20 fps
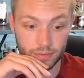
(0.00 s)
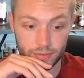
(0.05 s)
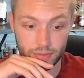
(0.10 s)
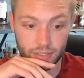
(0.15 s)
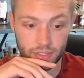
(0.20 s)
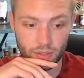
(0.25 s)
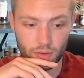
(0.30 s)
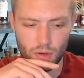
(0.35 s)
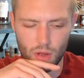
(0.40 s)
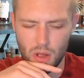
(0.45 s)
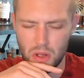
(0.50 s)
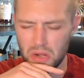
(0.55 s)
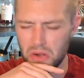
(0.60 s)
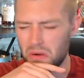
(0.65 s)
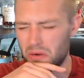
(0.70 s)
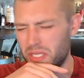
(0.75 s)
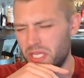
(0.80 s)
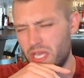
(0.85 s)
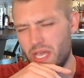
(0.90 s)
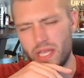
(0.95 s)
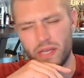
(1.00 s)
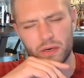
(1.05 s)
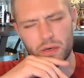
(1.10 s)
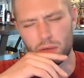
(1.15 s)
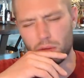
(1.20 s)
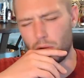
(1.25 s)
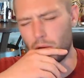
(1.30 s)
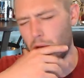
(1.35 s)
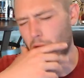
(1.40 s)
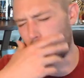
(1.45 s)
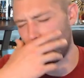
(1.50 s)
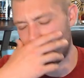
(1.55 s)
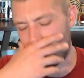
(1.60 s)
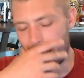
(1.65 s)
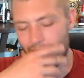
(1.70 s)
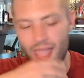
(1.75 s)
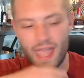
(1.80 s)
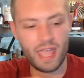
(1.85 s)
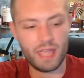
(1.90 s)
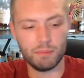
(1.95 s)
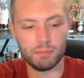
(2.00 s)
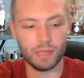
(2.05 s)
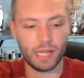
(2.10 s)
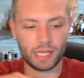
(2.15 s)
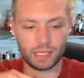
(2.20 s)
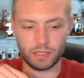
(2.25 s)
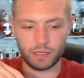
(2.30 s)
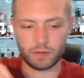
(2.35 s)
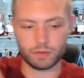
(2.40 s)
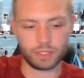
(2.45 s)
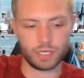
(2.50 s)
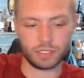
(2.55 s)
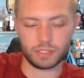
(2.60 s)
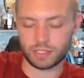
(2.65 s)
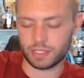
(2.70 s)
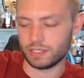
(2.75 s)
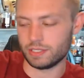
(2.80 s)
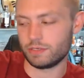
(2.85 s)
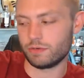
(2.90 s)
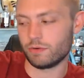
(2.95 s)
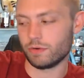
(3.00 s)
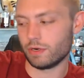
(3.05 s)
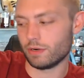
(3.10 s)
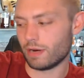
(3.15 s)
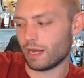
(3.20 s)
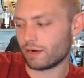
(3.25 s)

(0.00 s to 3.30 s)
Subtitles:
You know, Jaeger. Oh, I hate black licorice as it is, Greer.